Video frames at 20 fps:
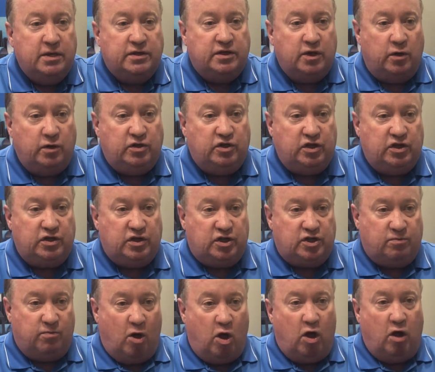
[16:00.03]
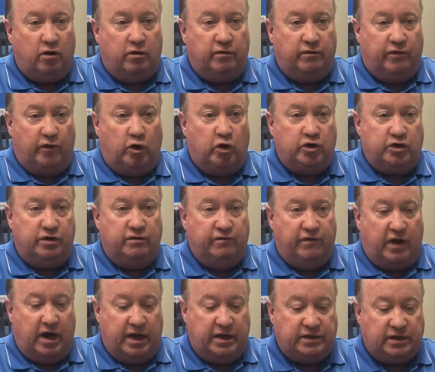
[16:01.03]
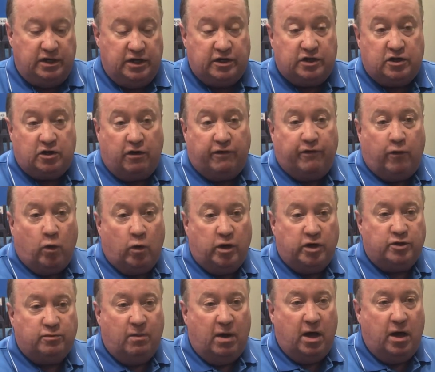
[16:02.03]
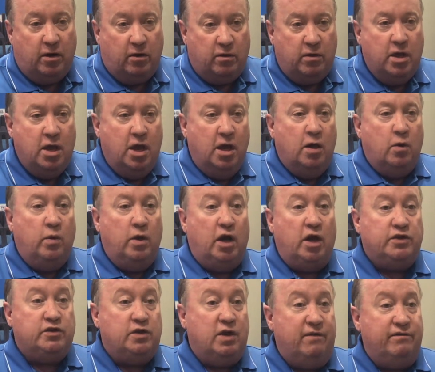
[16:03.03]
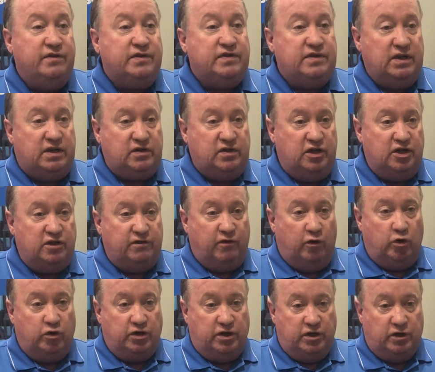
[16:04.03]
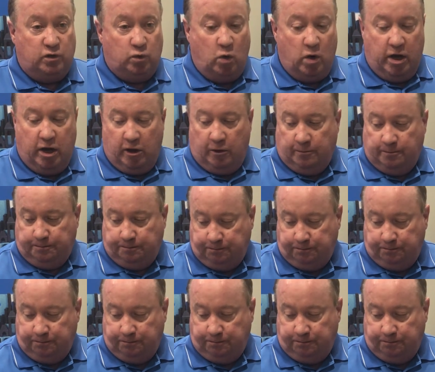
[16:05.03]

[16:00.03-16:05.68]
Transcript: So it's just a smaller version vise, and this is our 4-inch model. We also have the 6-inch version as well.